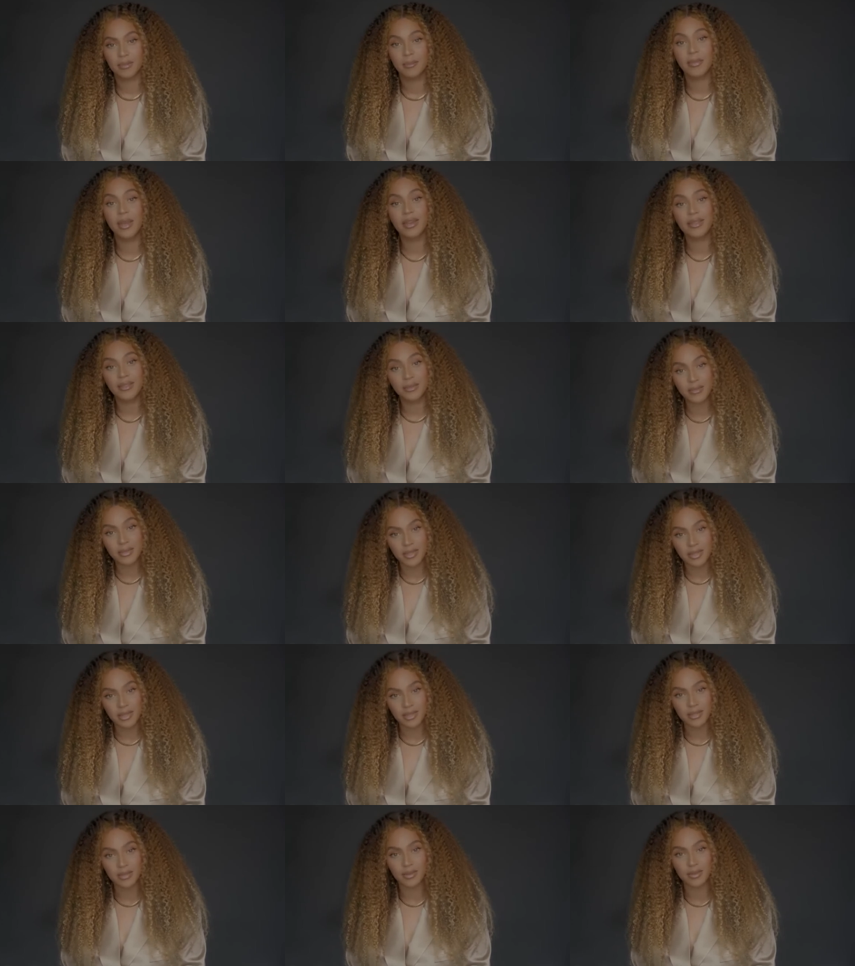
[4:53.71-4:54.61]
Make them
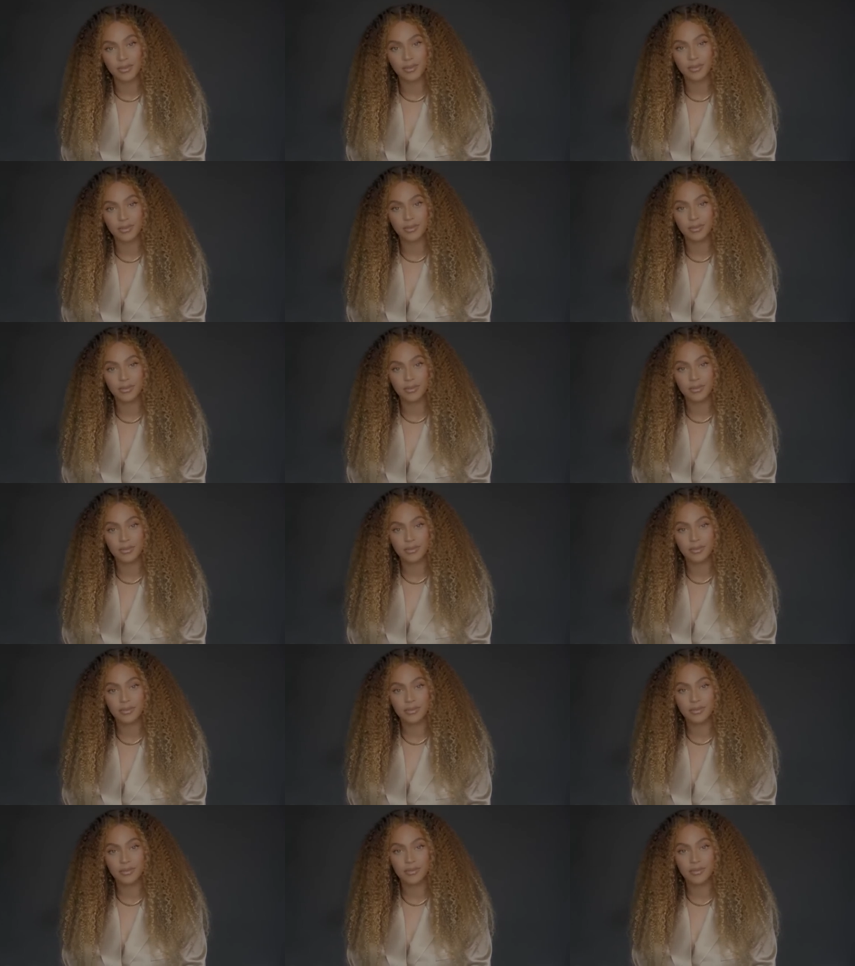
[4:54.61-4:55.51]
see you.
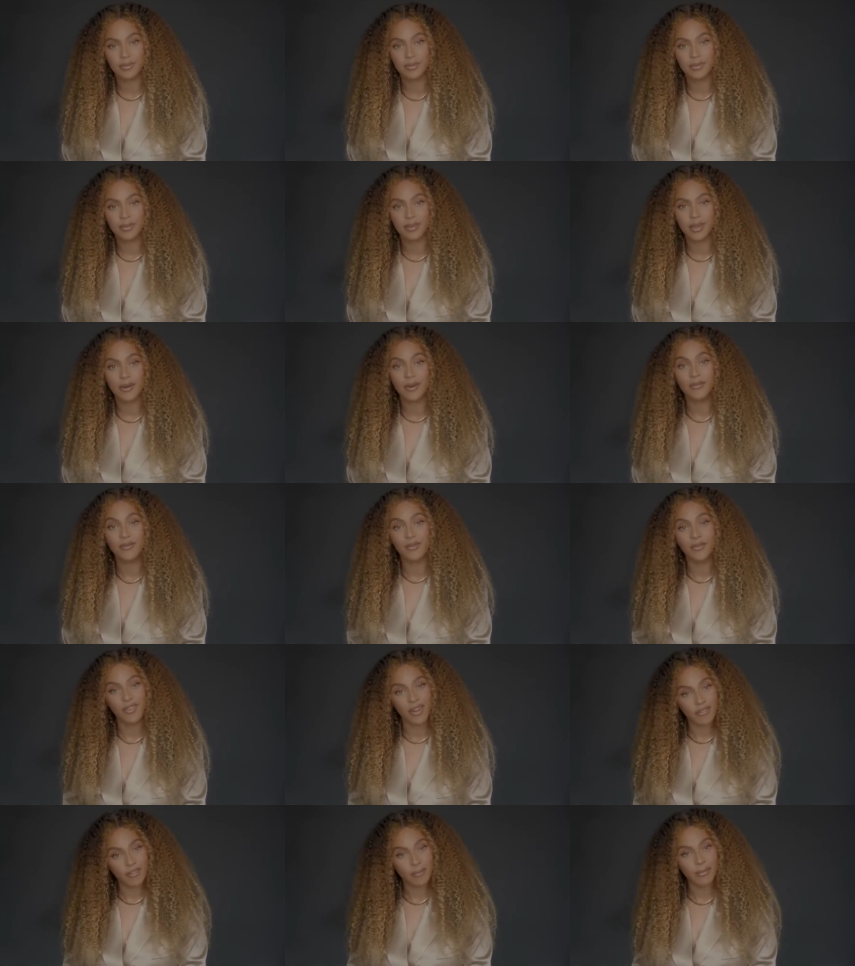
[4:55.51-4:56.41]
Now, if
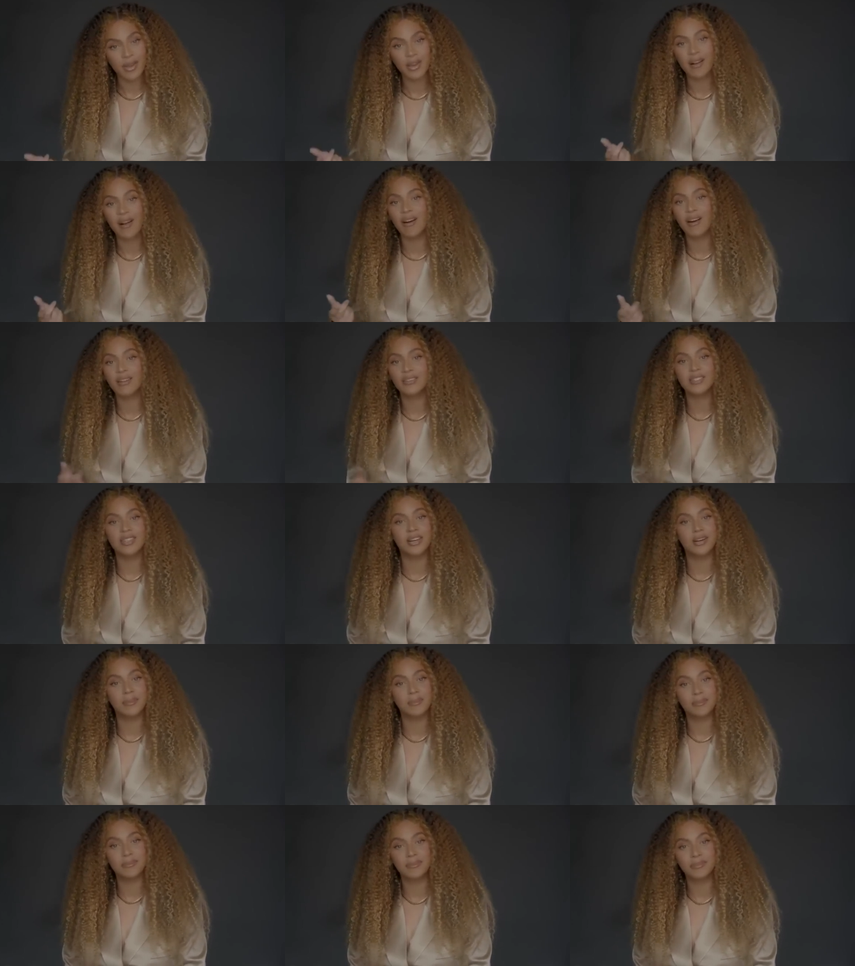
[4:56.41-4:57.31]
you've ever been called
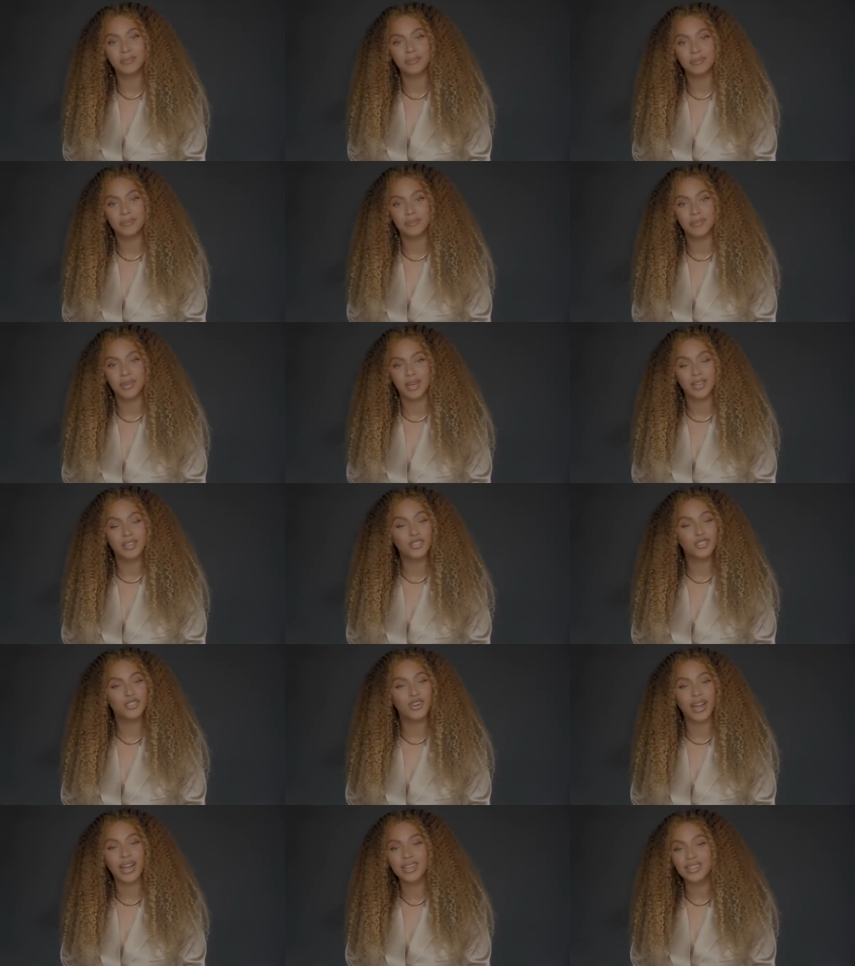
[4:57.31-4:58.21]
dumb,
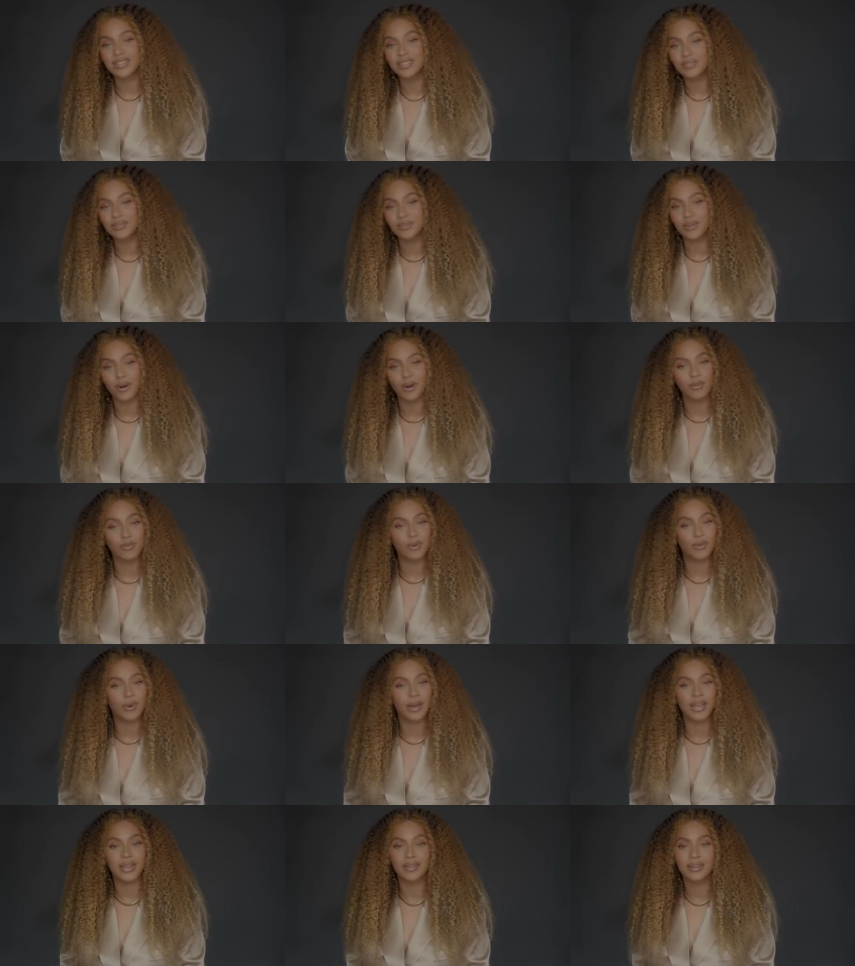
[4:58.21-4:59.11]
unattractive,
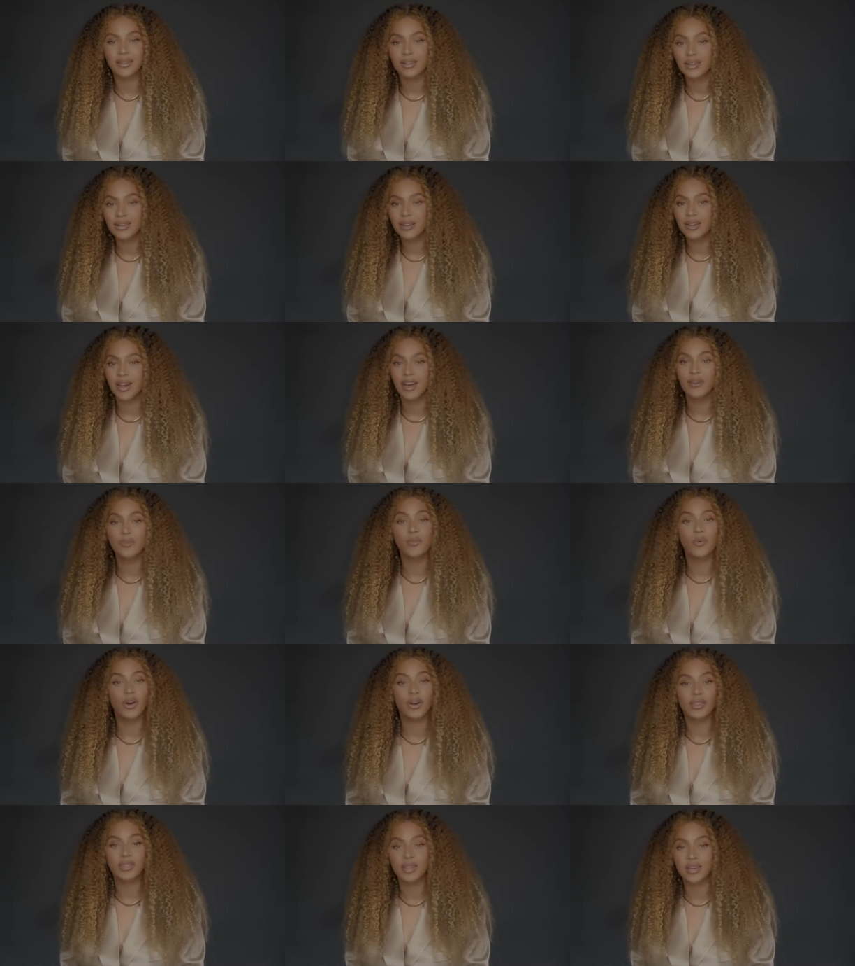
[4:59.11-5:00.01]
overweight,
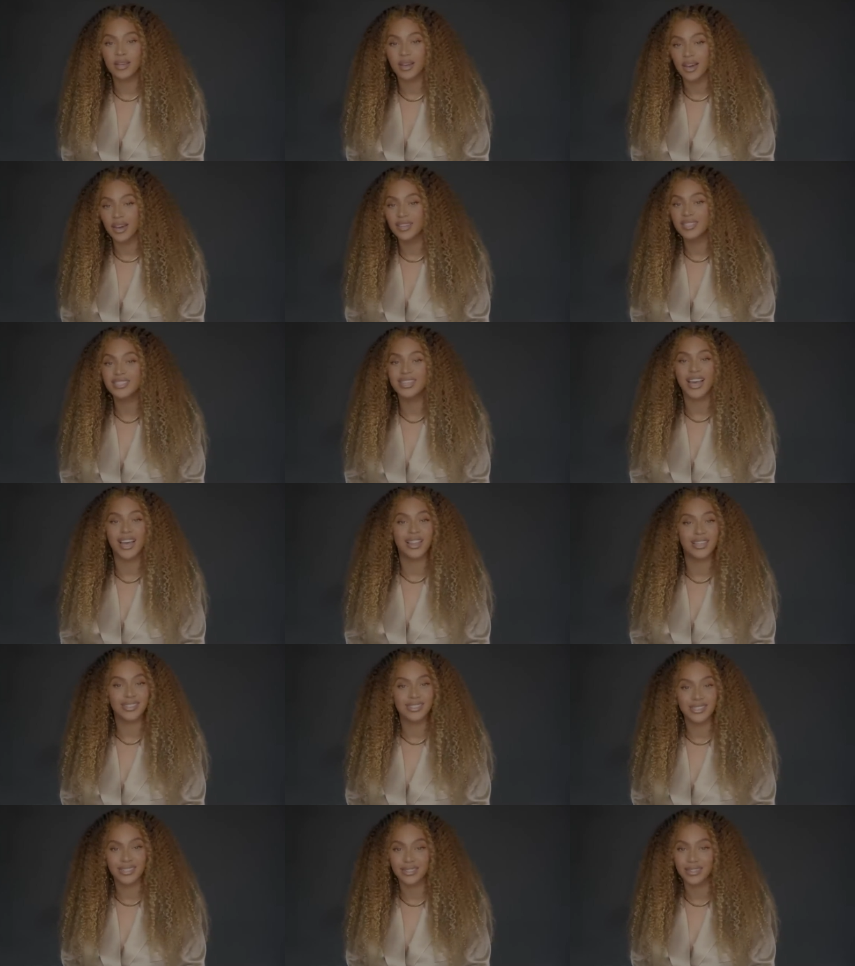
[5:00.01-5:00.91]
unworthy,
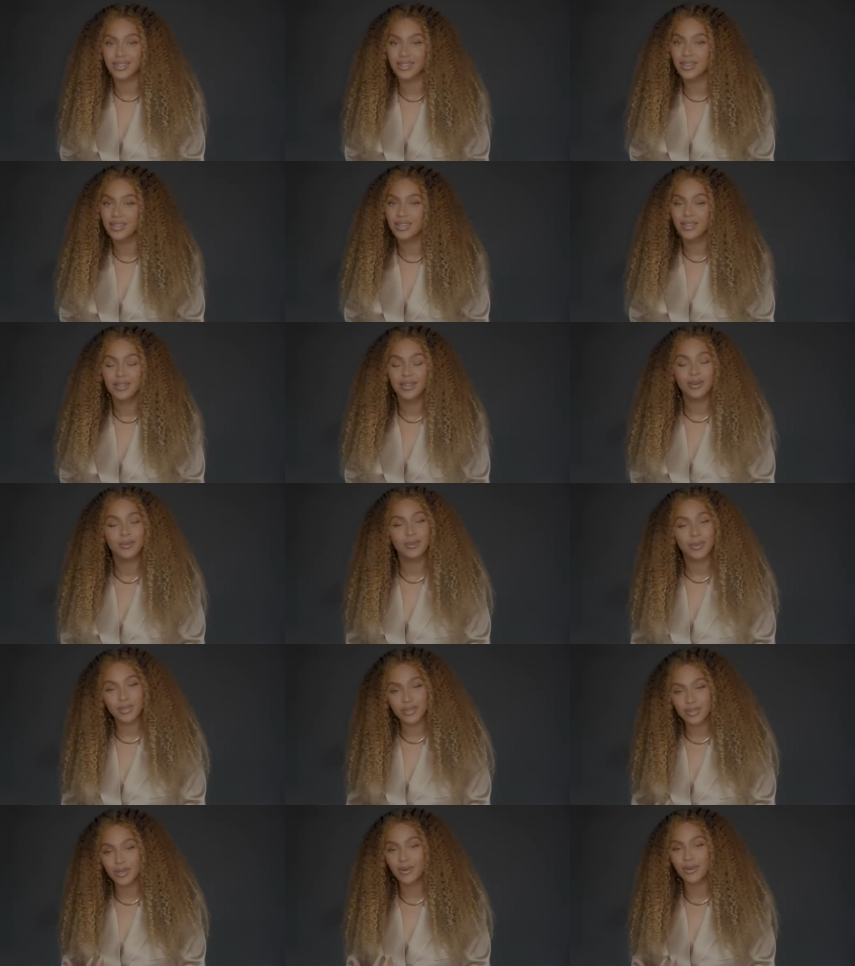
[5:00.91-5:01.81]
untalented.
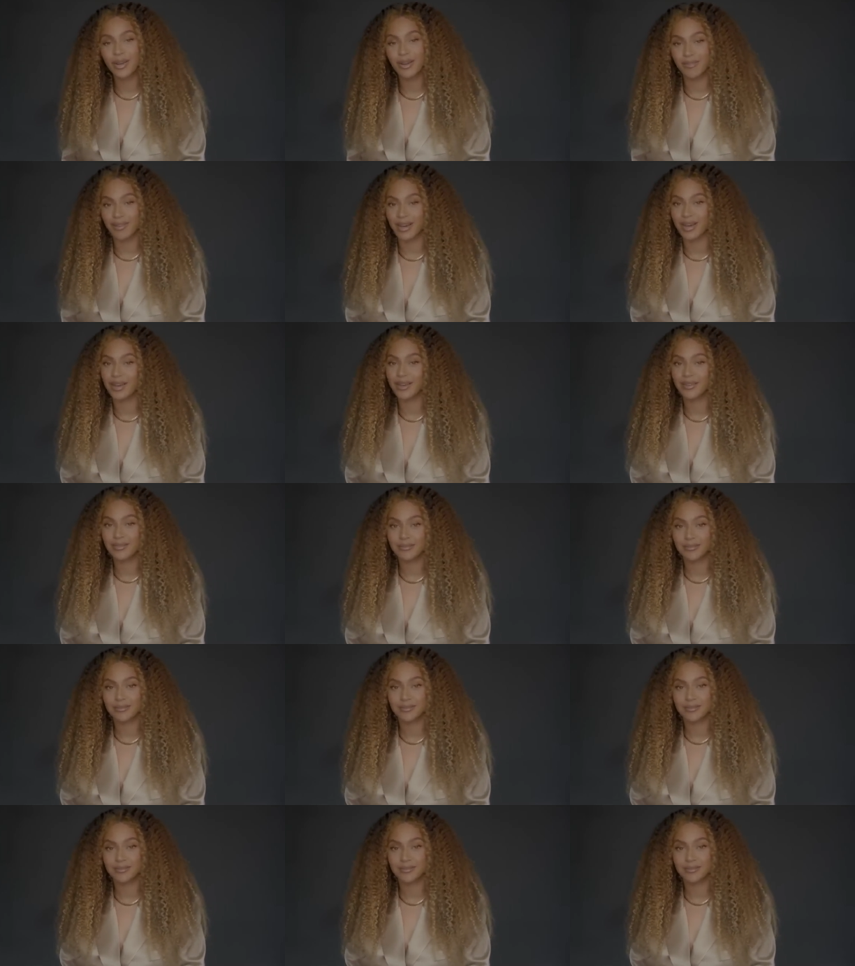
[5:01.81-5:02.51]
Well, so have I.